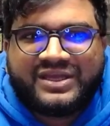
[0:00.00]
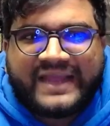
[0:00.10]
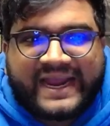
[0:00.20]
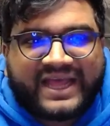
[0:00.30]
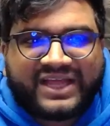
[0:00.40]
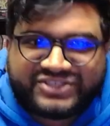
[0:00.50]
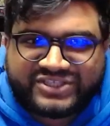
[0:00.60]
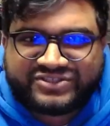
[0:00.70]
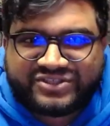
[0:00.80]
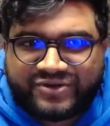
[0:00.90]
Alex
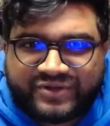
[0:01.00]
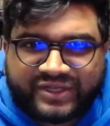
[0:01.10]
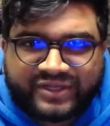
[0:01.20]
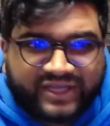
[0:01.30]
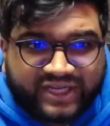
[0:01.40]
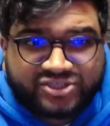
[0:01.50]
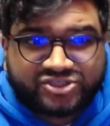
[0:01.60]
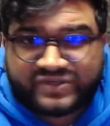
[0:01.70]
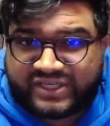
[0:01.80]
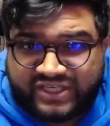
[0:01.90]
Anzalone,
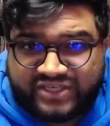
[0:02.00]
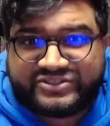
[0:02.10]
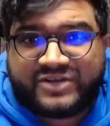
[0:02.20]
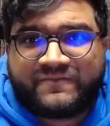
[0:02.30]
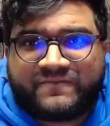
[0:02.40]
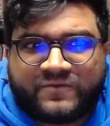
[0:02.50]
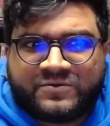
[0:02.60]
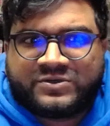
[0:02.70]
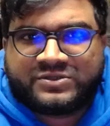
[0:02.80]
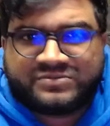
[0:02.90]
injury. He's out
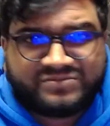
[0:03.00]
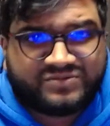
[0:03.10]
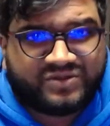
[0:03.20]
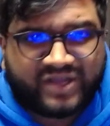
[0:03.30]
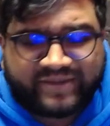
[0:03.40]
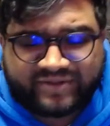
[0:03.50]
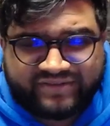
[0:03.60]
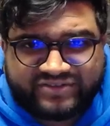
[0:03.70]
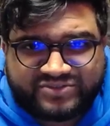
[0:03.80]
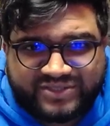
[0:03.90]
for, I believe
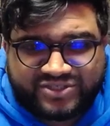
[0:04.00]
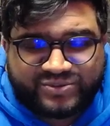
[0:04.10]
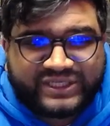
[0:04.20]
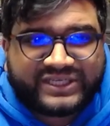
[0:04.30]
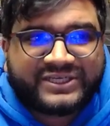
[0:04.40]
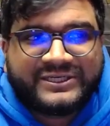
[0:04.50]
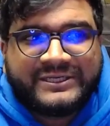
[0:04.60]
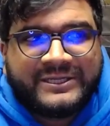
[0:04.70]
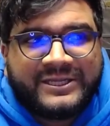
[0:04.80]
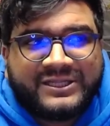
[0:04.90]
he's week to week.
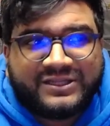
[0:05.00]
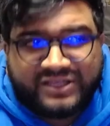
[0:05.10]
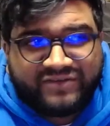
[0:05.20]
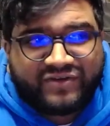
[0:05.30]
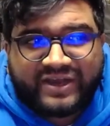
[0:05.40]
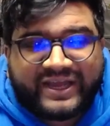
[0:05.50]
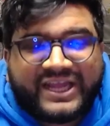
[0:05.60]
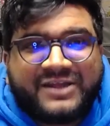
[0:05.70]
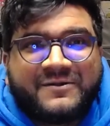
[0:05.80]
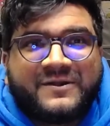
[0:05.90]
Levi.
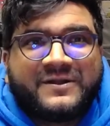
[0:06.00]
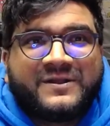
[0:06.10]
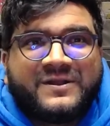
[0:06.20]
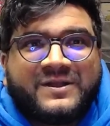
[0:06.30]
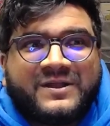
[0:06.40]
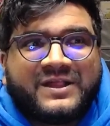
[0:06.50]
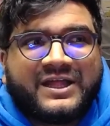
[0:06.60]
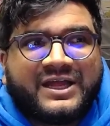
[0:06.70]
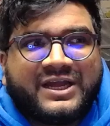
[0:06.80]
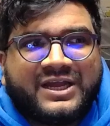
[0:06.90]

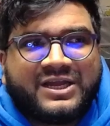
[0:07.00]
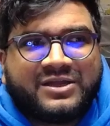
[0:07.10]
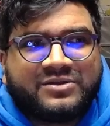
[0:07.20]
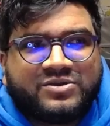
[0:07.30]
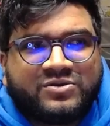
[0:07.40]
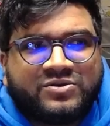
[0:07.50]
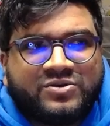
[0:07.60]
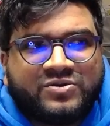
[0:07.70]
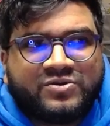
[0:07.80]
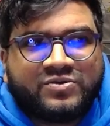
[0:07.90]

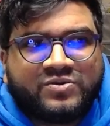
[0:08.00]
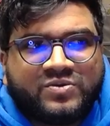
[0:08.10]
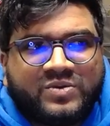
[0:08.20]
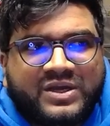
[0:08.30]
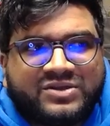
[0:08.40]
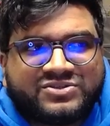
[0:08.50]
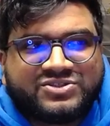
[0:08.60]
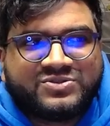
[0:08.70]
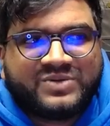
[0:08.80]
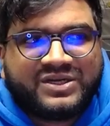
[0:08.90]
Who else?
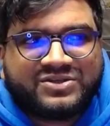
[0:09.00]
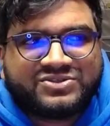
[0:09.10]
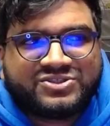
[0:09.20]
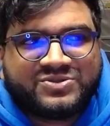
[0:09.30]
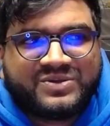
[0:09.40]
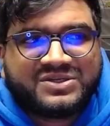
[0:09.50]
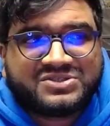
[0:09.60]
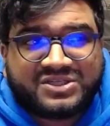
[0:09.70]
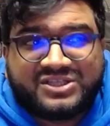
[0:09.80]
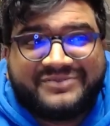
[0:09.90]

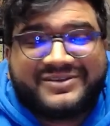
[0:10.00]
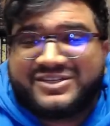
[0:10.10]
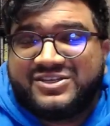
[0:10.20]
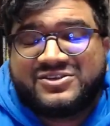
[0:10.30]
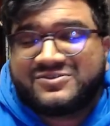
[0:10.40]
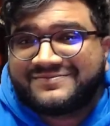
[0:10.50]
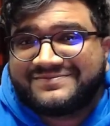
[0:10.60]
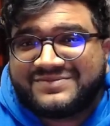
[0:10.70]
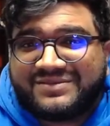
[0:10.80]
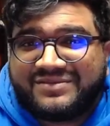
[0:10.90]
Ali McNeil,
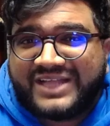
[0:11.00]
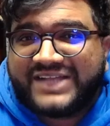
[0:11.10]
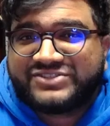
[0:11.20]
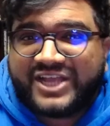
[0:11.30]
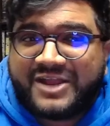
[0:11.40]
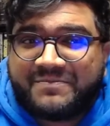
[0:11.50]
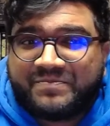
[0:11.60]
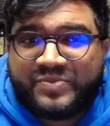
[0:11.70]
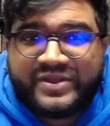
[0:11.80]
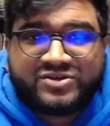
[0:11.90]
last game.
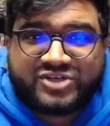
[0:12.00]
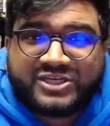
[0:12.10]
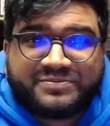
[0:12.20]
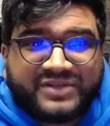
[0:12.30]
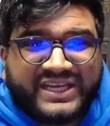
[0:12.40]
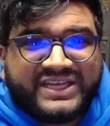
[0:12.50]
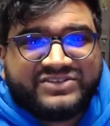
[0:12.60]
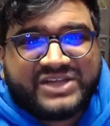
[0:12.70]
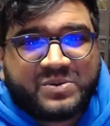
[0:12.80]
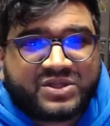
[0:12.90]
Tried to play. He's
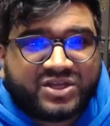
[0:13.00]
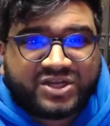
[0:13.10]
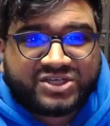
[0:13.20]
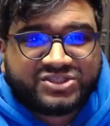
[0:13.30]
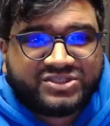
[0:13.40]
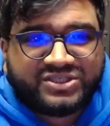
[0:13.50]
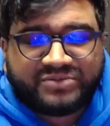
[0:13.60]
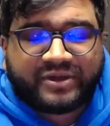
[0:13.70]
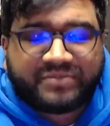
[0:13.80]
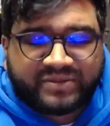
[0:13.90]
out with a concussion. He
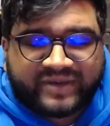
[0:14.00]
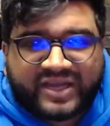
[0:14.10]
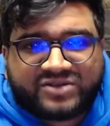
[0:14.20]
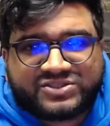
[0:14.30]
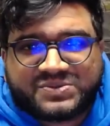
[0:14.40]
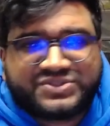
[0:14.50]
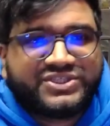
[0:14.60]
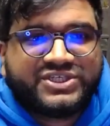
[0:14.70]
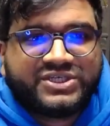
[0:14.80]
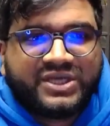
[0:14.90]
might be back, so we'll see.